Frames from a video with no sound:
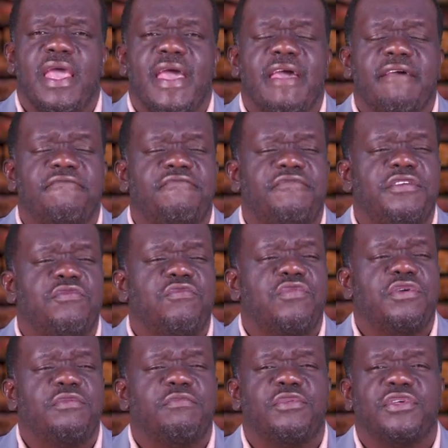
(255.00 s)

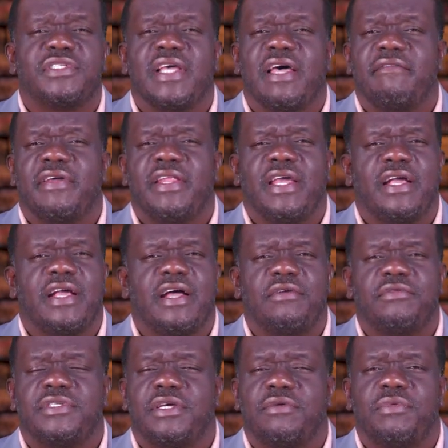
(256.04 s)
Everyone must have an
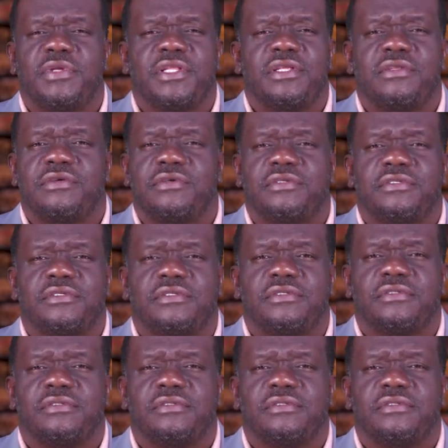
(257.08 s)
encounter with the Lord.